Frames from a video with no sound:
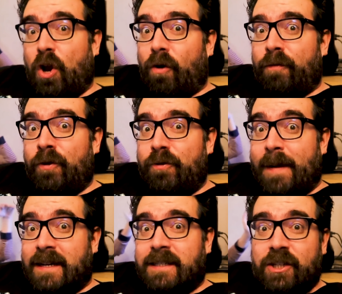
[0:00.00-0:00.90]
long food
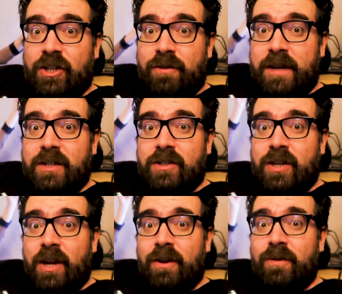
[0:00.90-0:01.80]
bank session. Reason
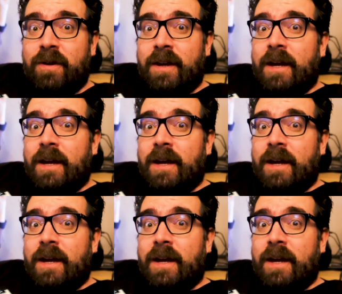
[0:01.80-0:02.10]
two,